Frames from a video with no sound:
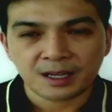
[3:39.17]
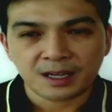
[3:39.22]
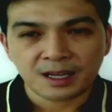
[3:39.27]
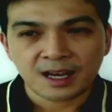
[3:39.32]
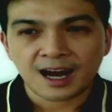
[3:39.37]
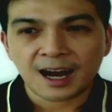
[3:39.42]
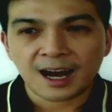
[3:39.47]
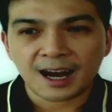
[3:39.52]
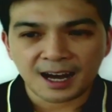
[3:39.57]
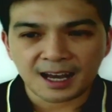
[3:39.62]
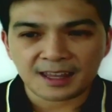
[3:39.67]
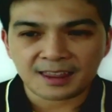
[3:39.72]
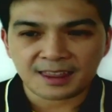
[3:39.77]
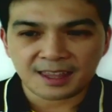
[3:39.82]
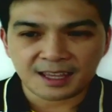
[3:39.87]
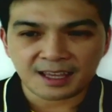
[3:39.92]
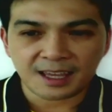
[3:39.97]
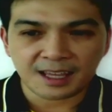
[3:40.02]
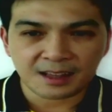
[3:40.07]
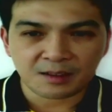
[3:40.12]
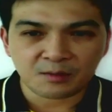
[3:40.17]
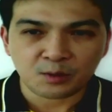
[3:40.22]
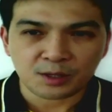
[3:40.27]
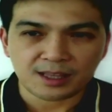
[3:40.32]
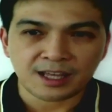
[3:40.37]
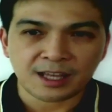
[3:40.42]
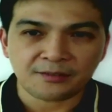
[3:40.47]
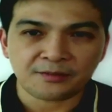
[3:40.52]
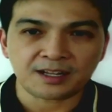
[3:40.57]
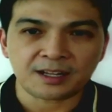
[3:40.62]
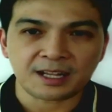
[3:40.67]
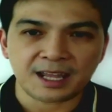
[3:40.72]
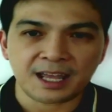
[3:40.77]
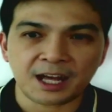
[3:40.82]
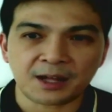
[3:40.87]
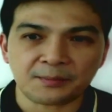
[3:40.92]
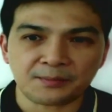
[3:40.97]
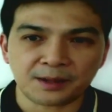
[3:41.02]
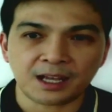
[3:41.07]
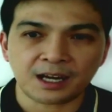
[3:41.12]
Uh, I think it would definitely
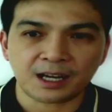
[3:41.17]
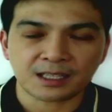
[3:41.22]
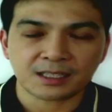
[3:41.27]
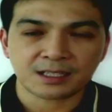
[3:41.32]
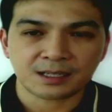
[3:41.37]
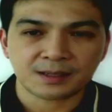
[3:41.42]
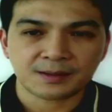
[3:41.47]
help a lot.